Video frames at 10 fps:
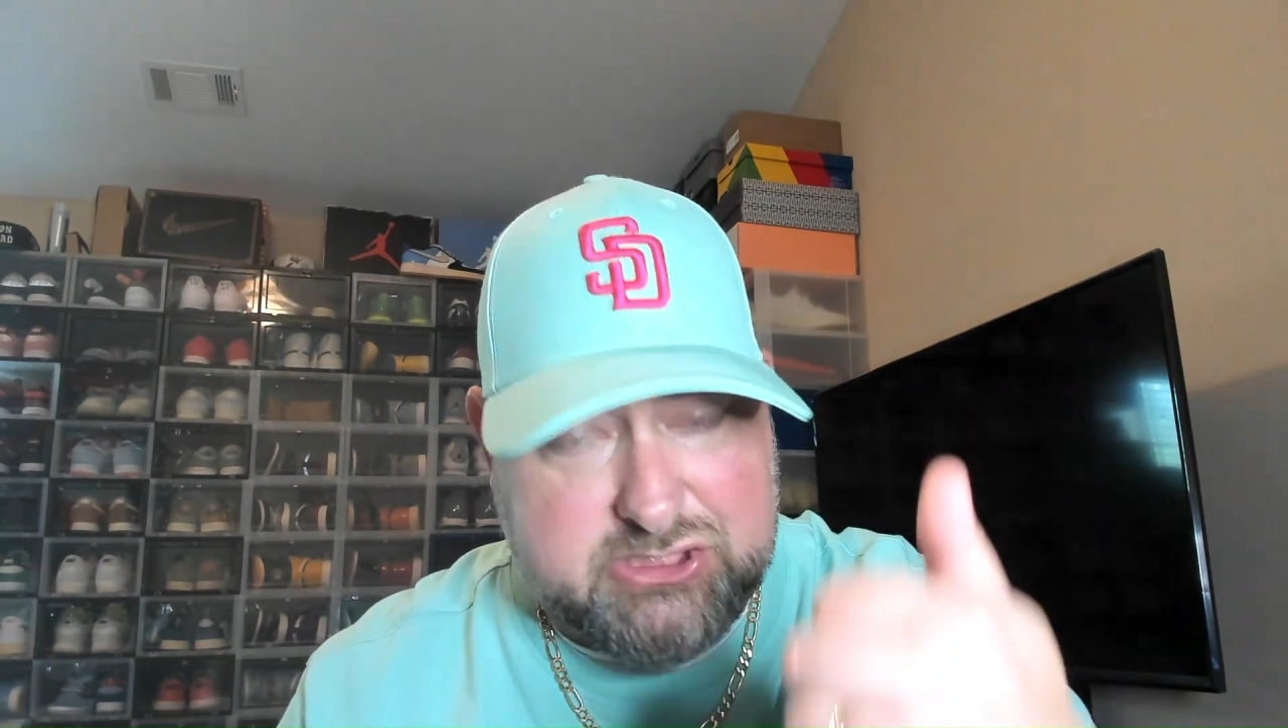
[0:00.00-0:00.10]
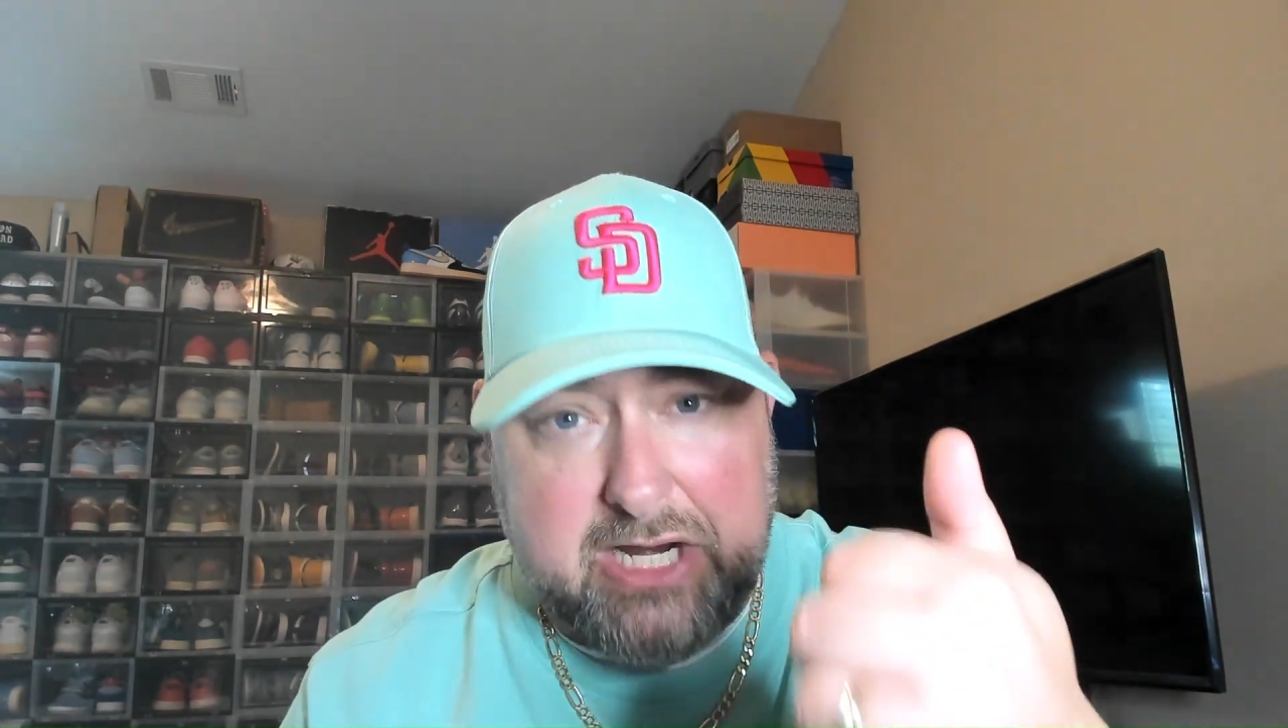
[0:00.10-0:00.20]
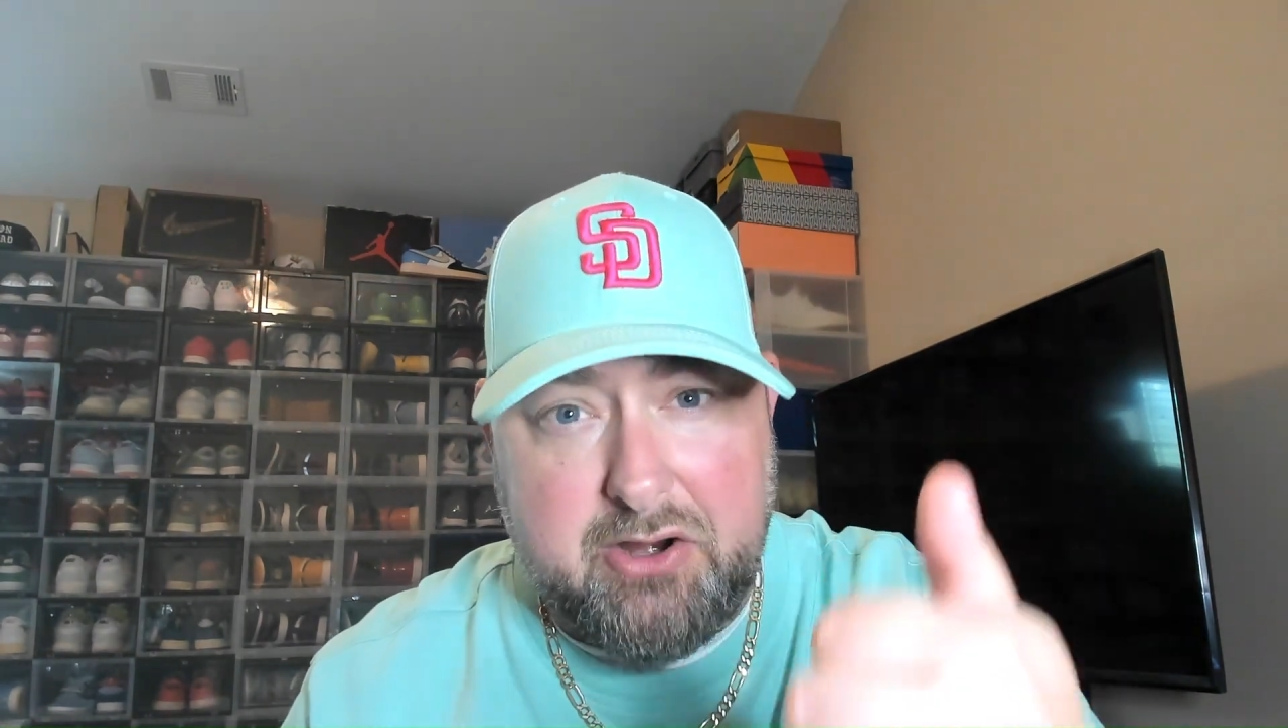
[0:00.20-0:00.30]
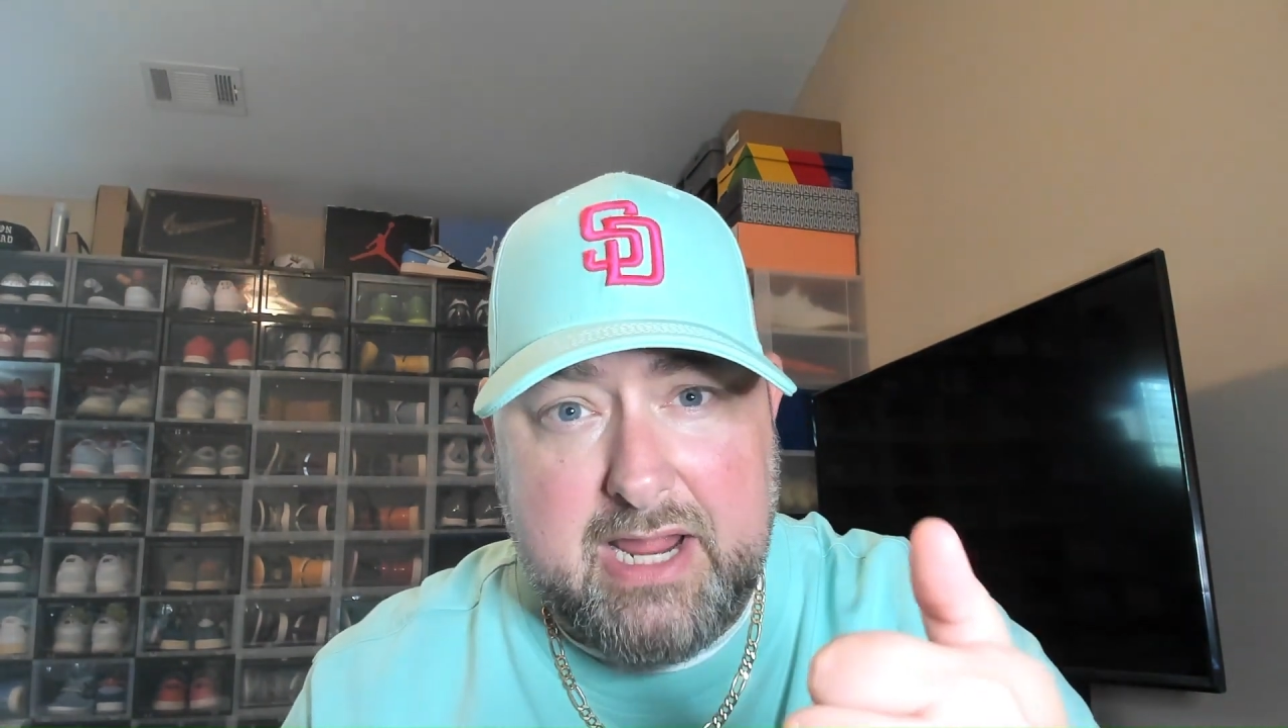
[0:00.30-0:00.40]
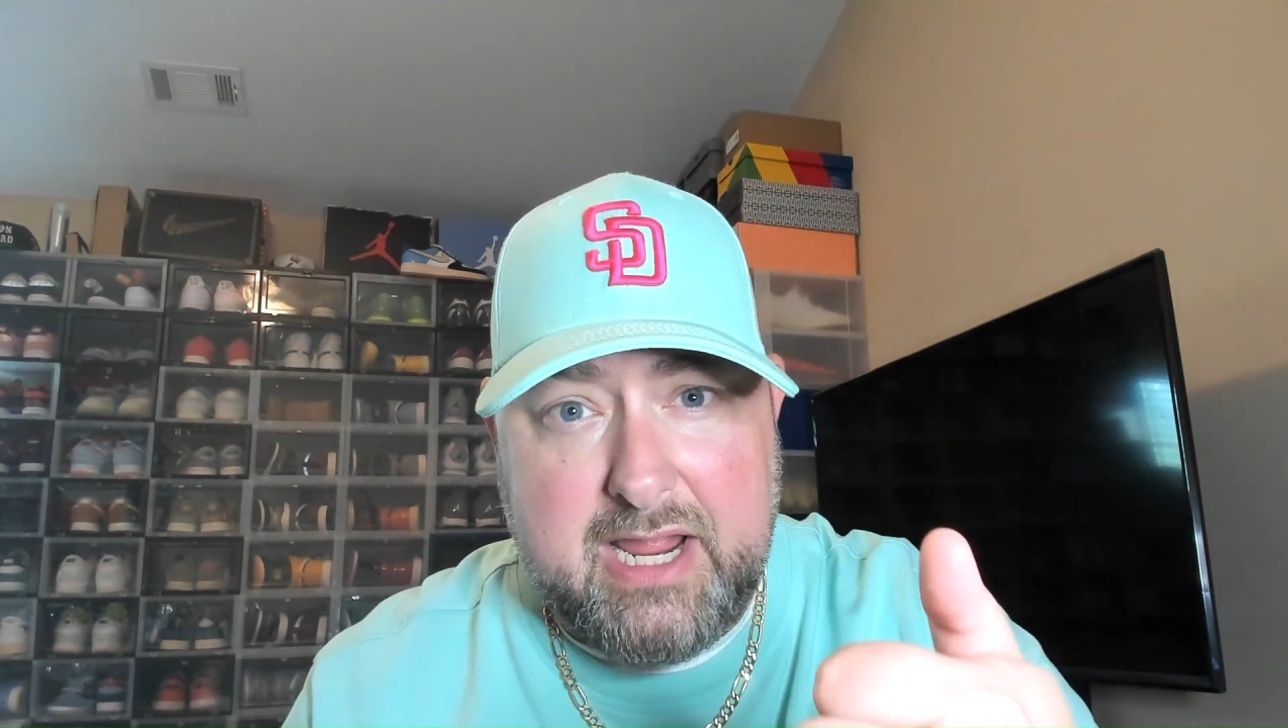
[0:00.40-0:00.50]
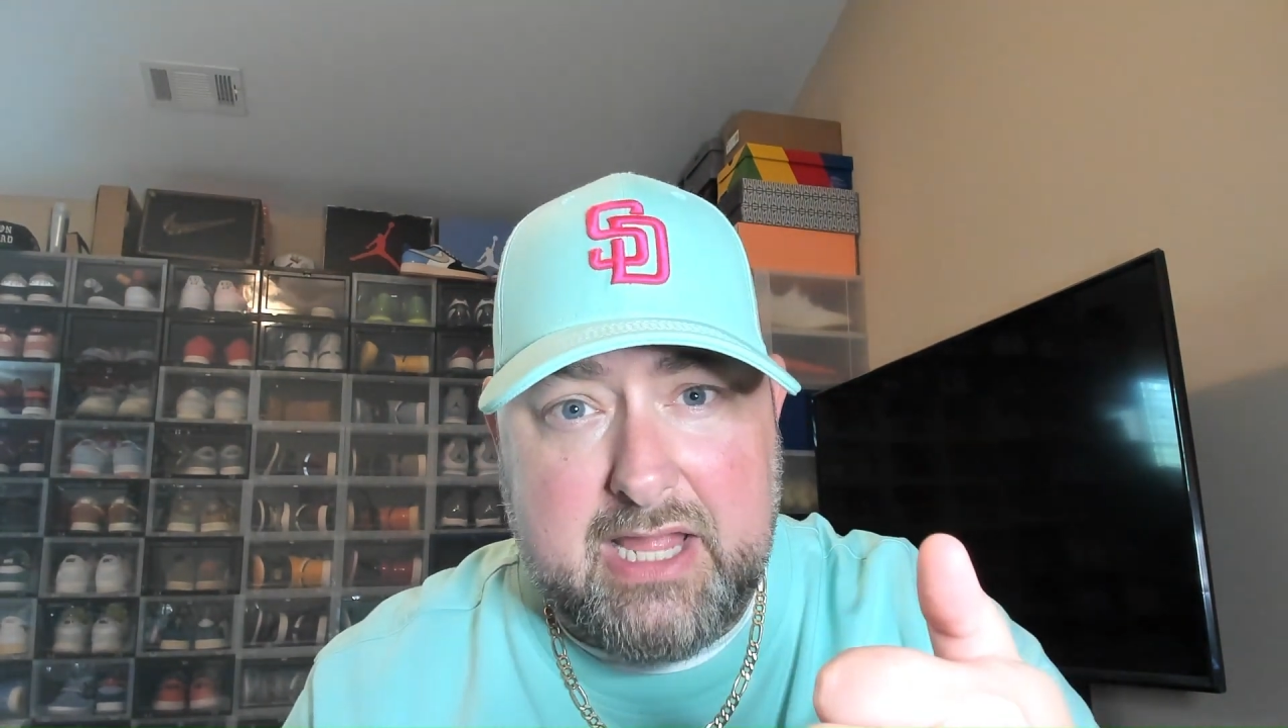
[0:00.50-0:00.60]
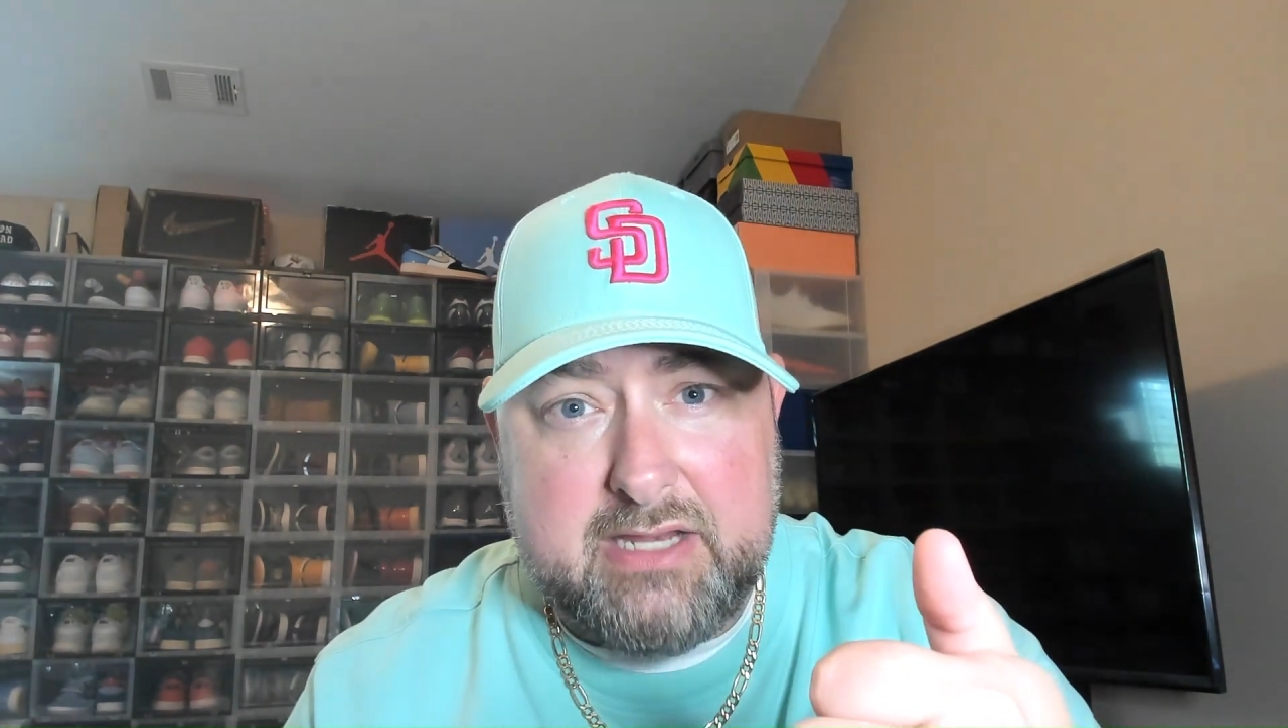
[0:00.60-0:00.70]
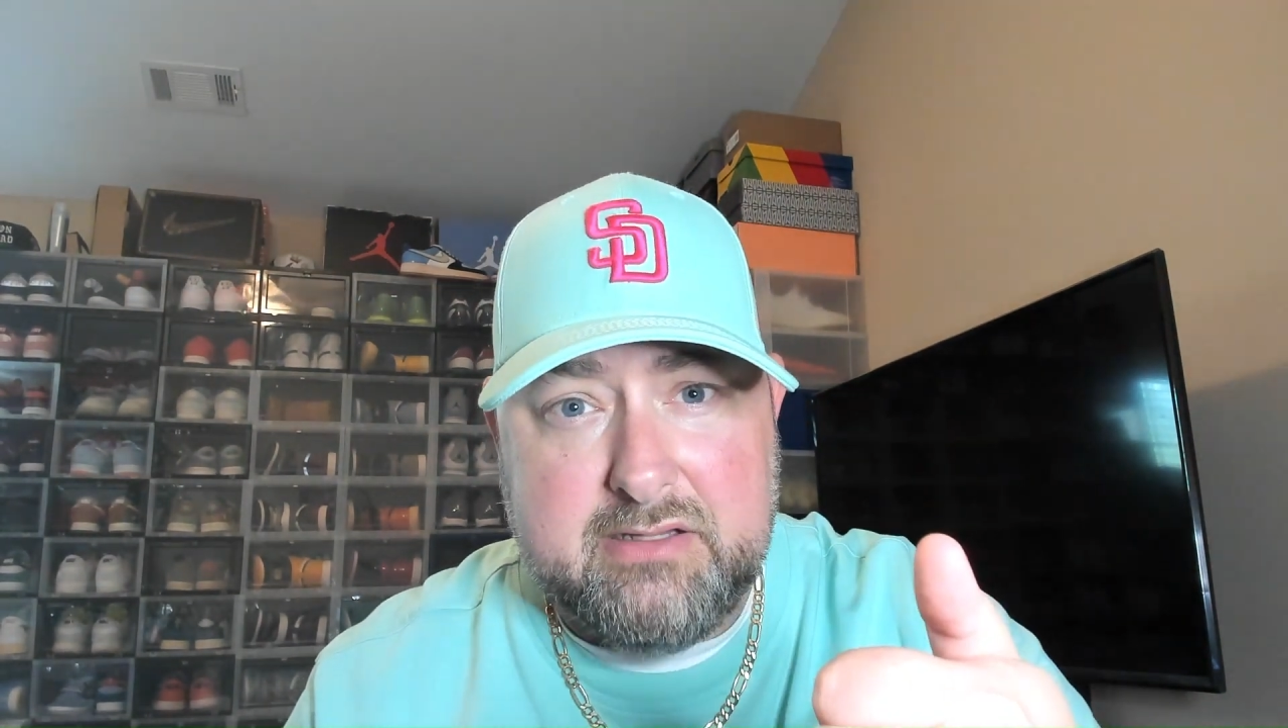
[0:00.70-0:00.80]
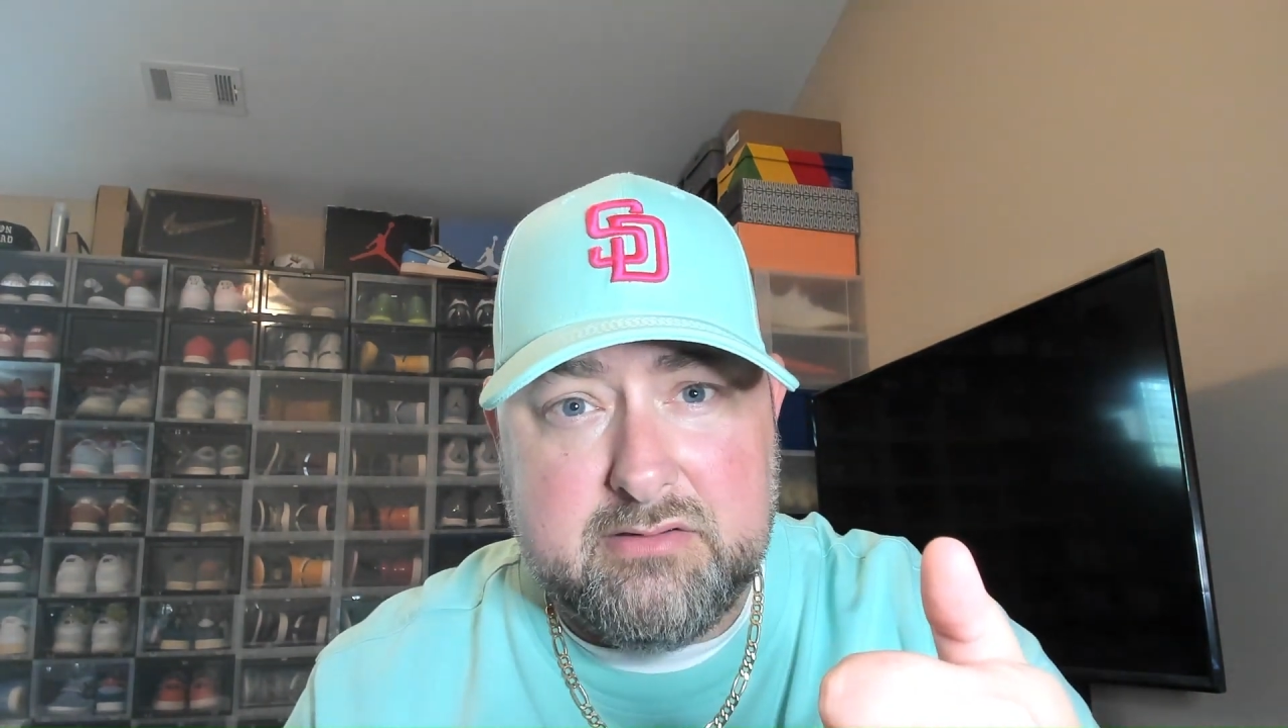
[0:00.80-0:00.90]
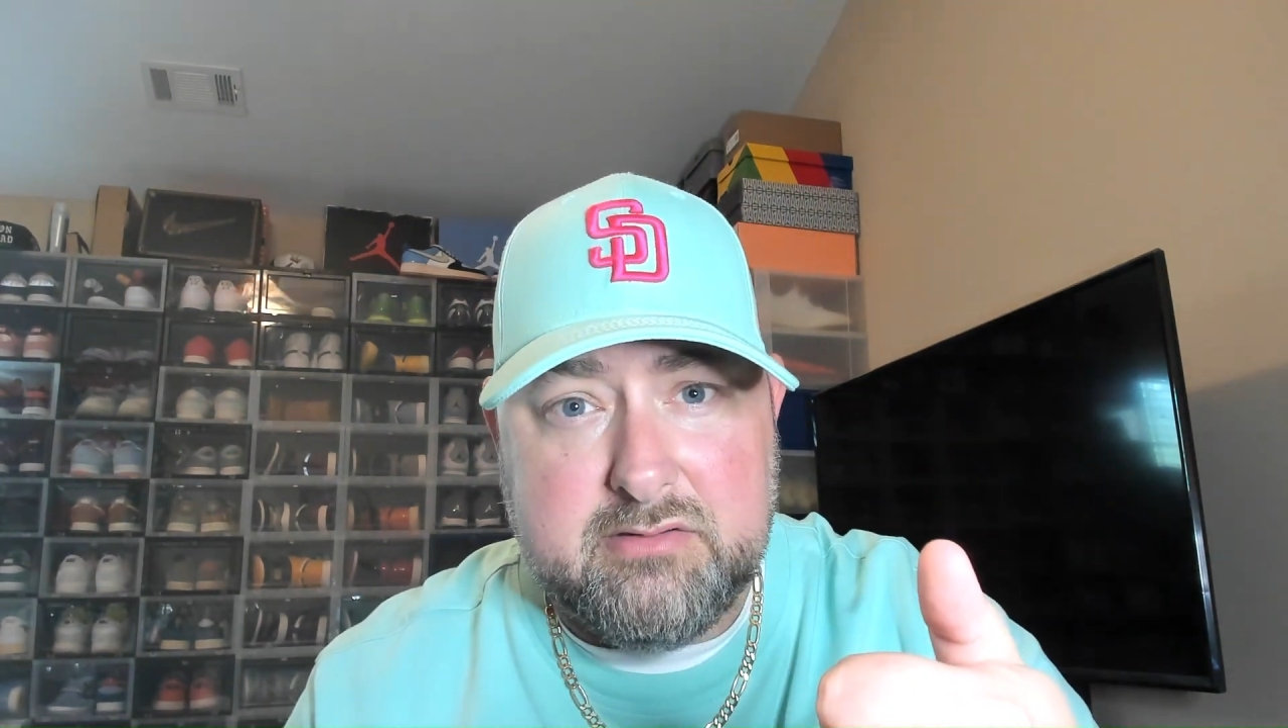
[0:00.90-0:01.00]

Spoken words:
cherry head.